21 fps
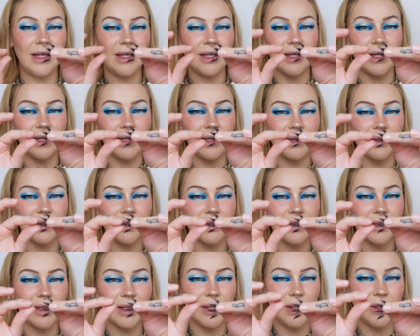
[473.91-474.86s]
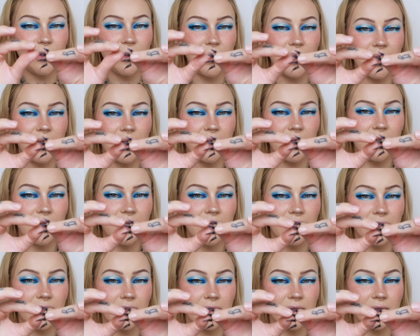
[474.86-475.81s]
It looks cool.
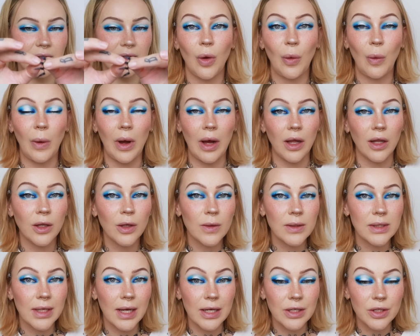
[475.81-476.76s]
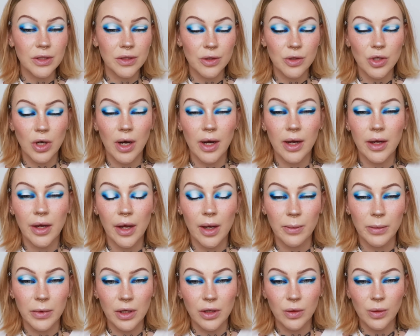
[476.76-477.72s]
While those lashes are drying,
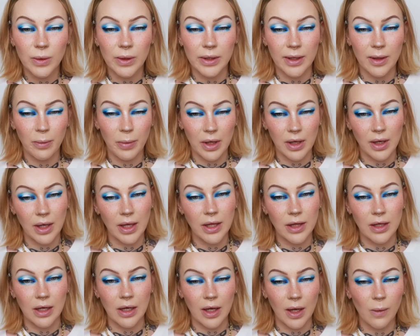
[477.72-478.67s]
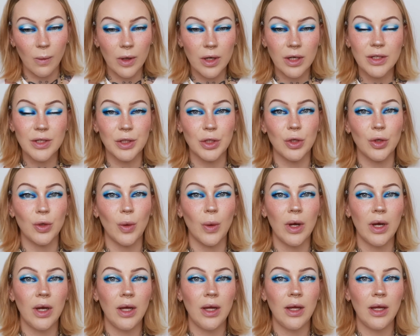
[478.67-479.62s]
I'm gonna do a lip, and I think I wanna do